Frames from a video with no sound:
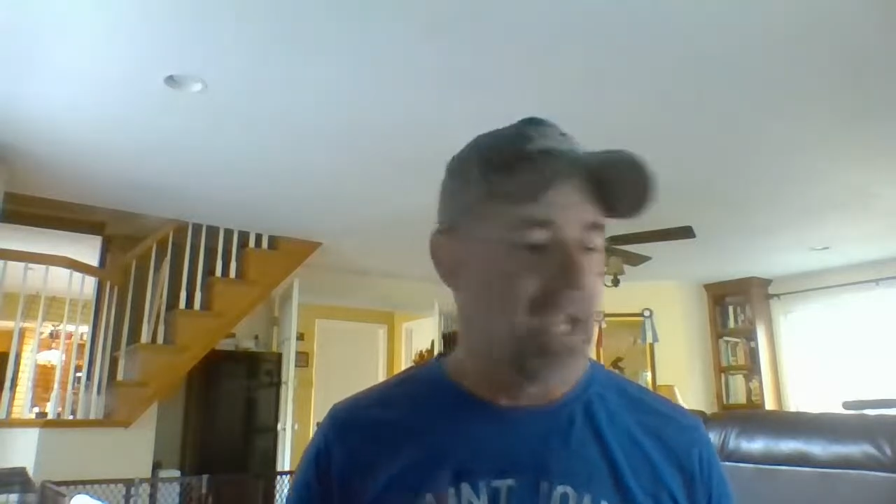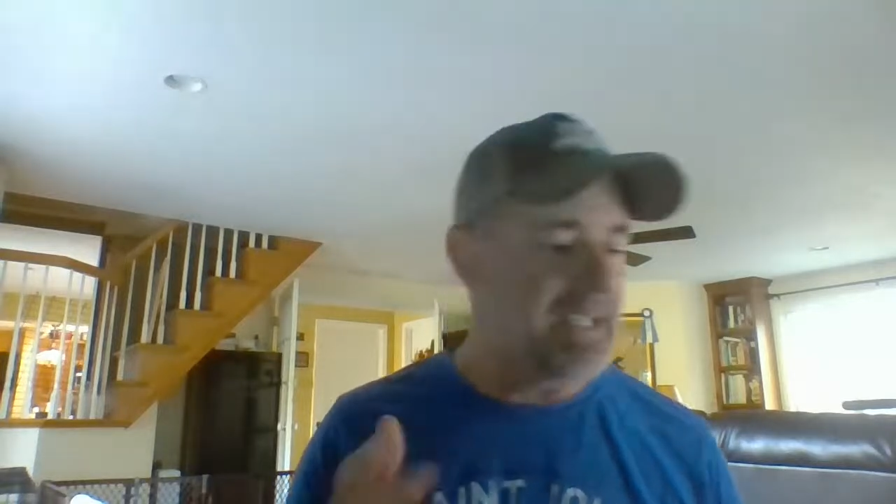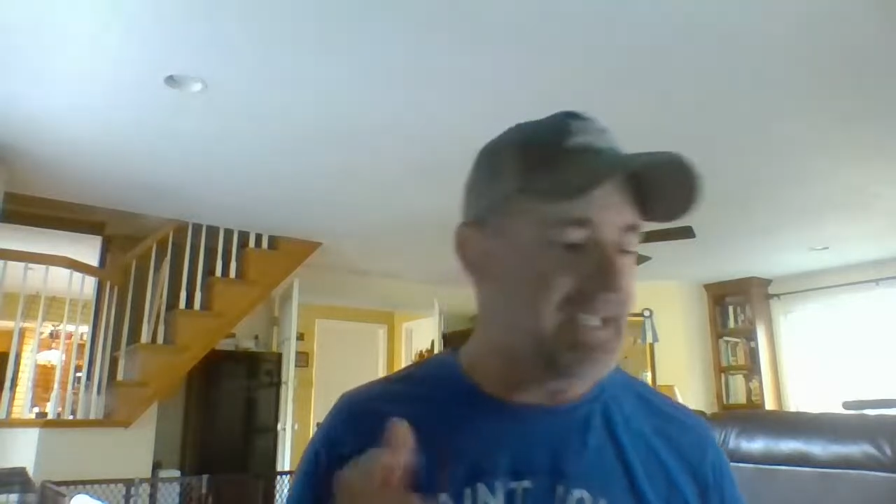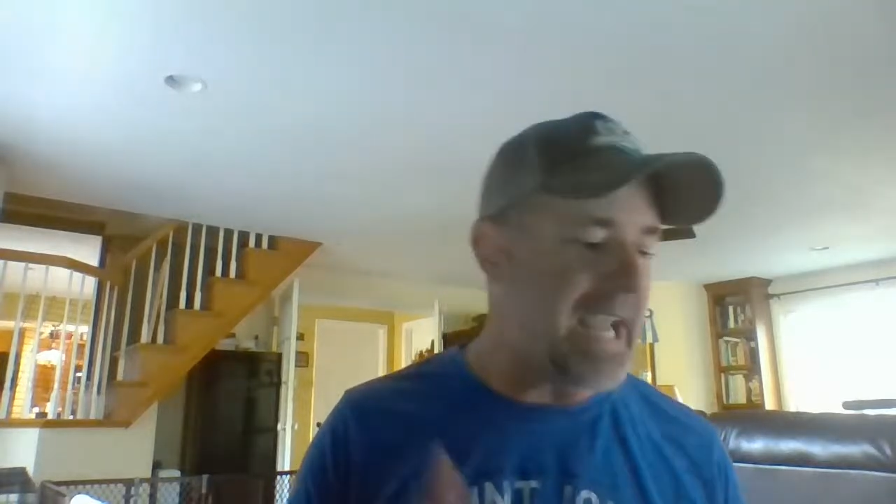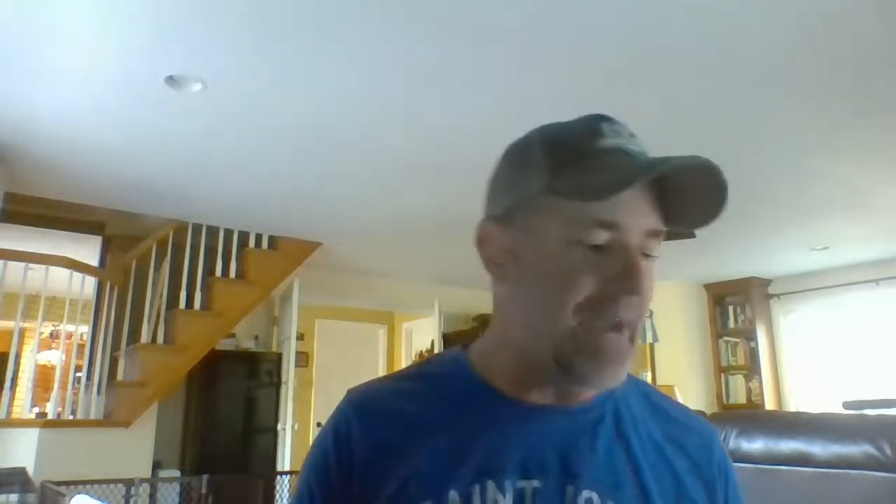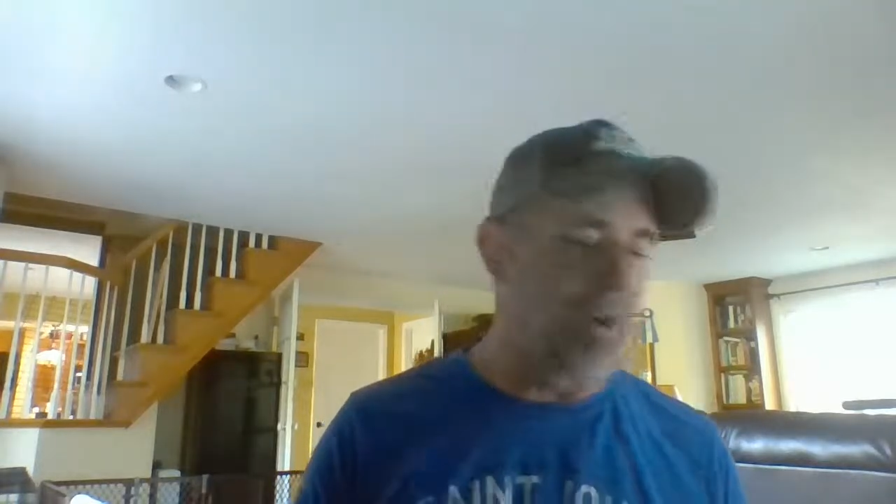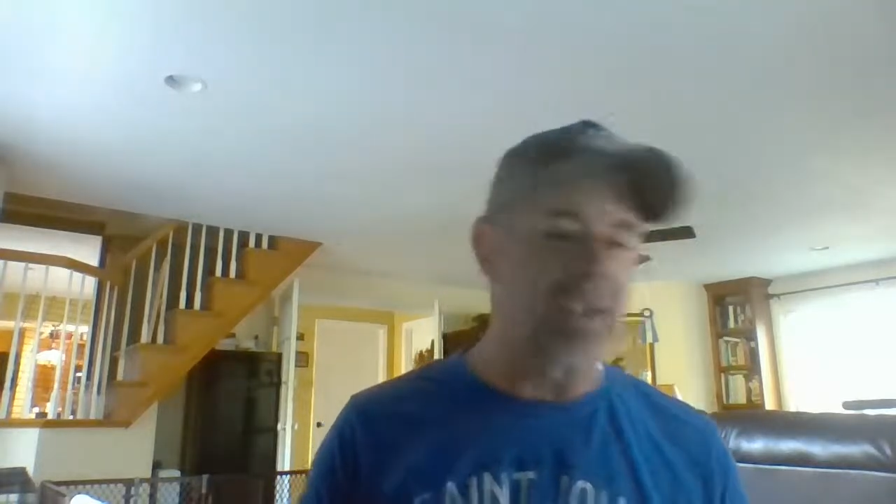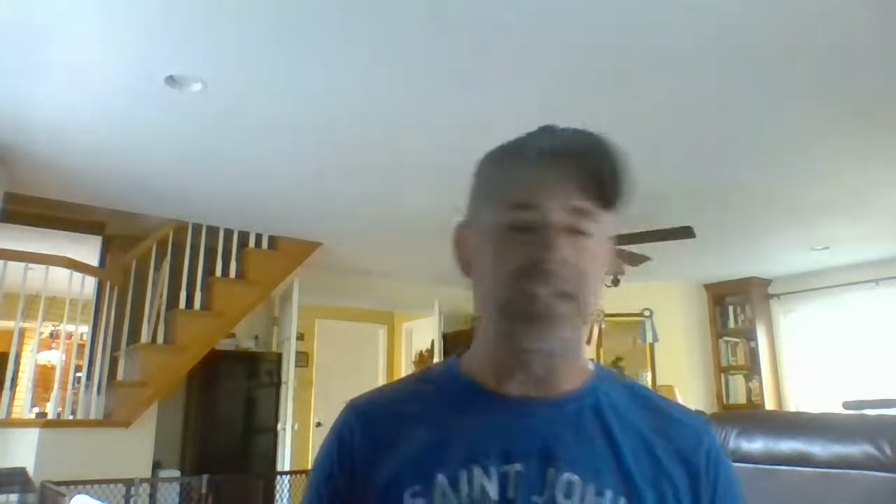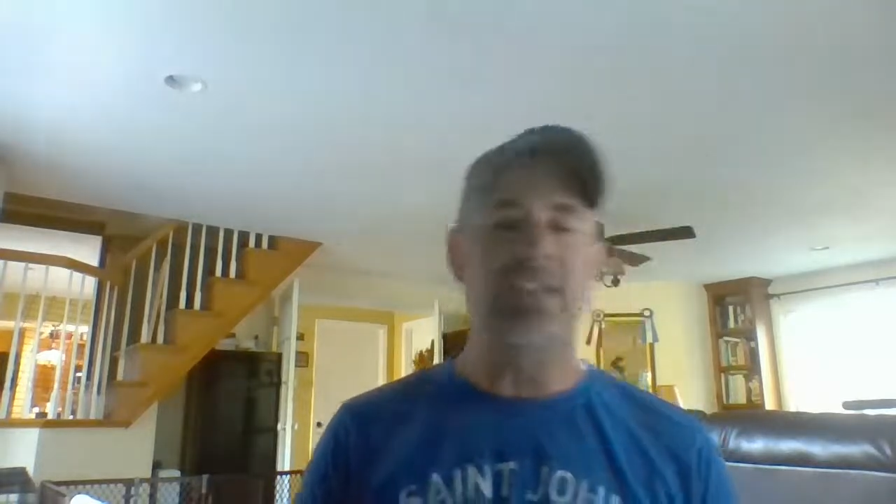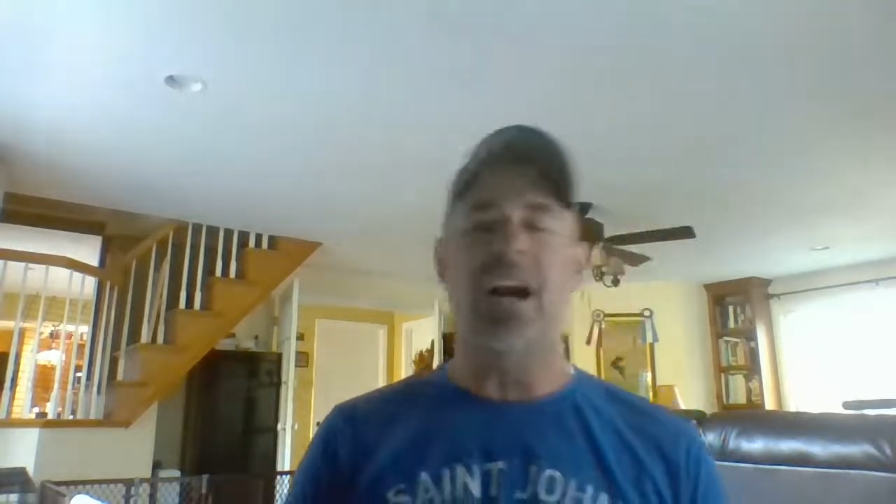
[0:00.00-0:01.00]
Today, we're
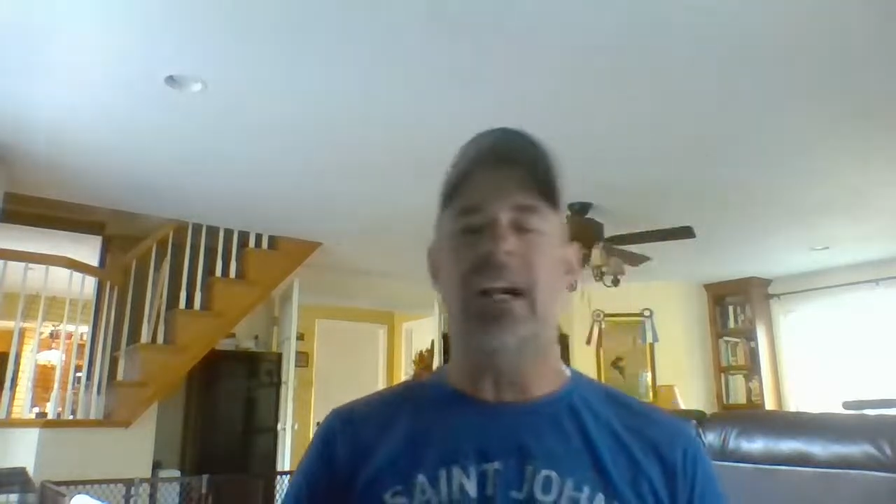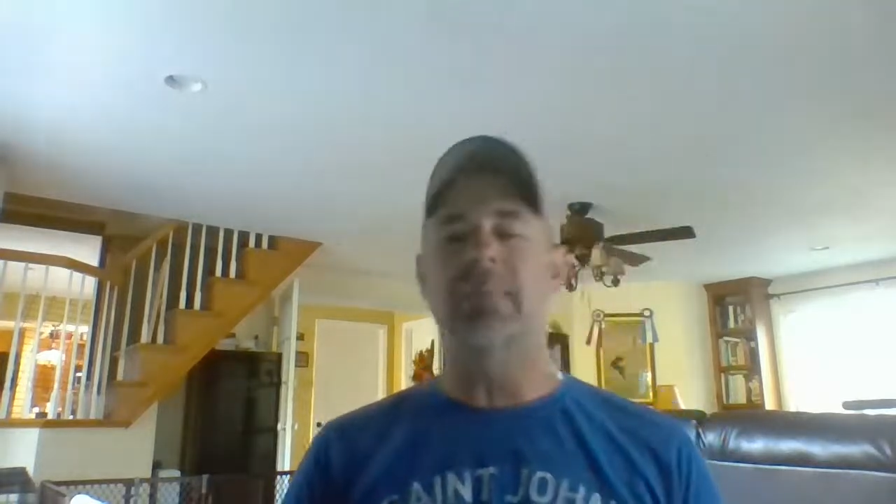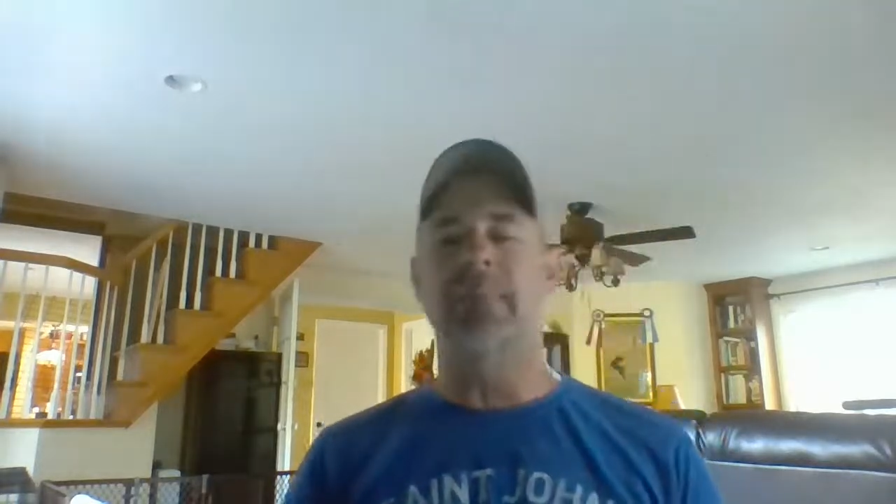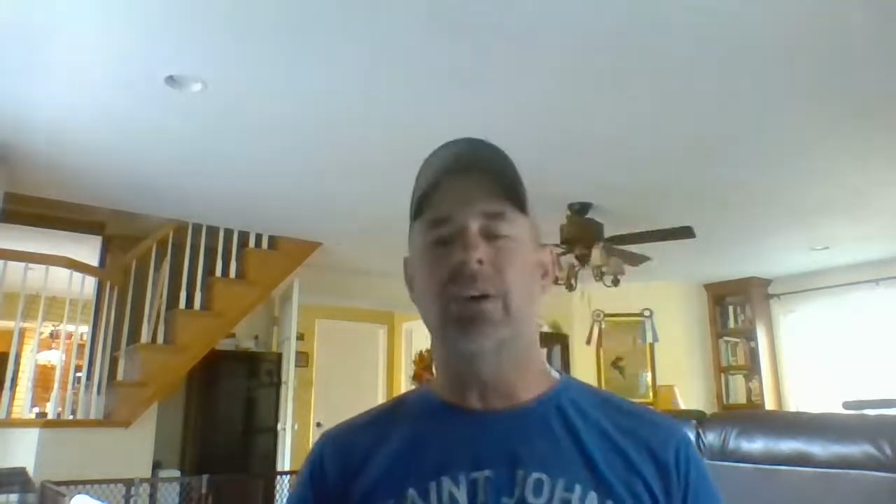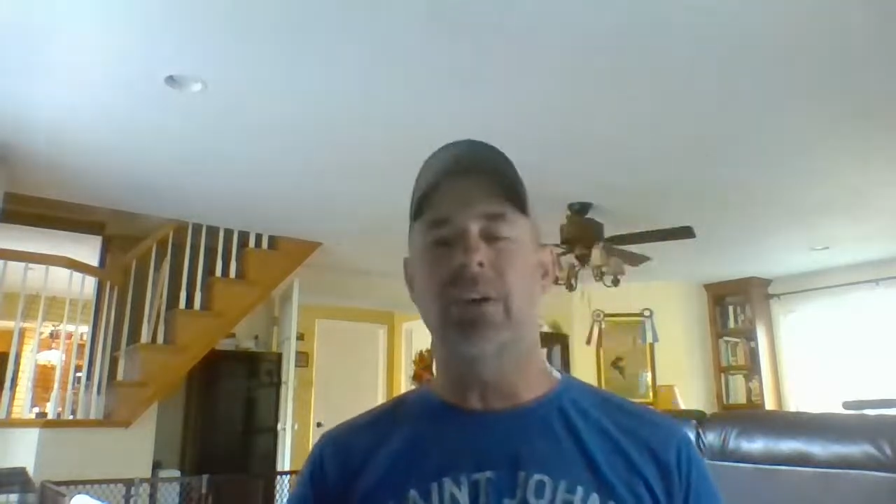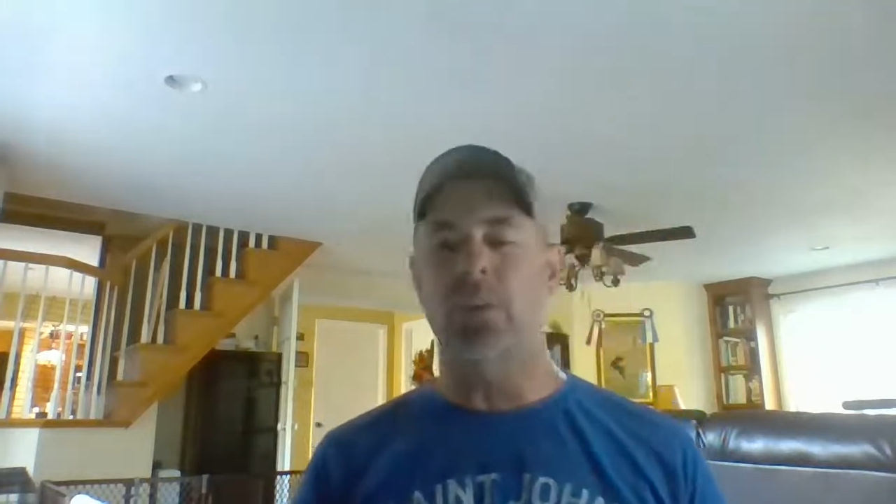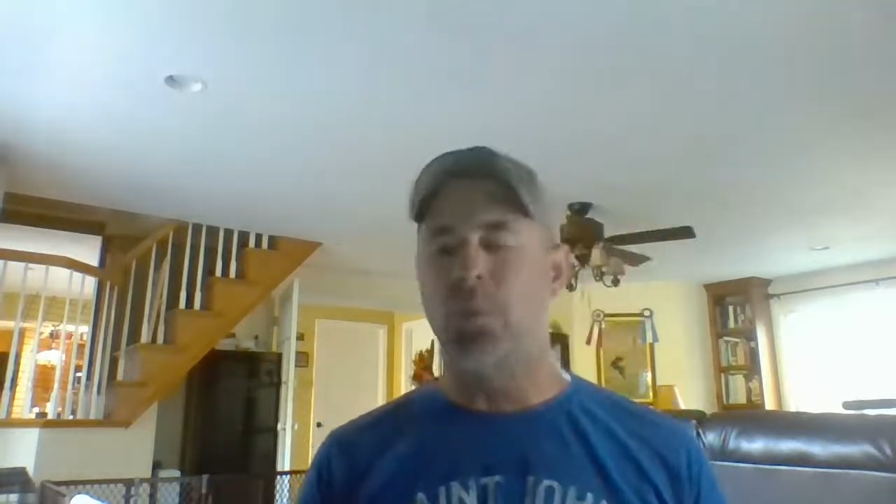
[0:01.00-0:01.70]
going to talk about a